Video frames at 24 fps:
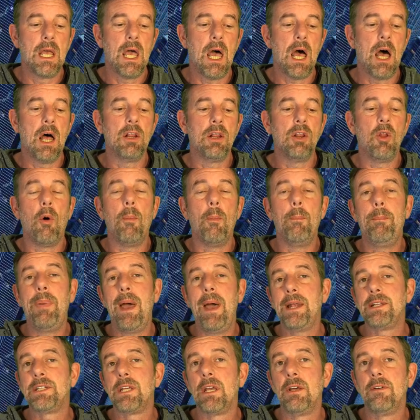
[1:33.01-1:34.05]
a lot
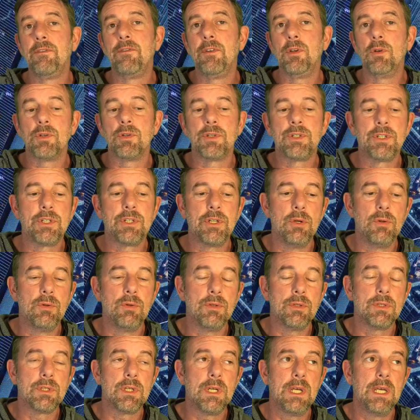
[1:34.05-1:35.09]
better for your students.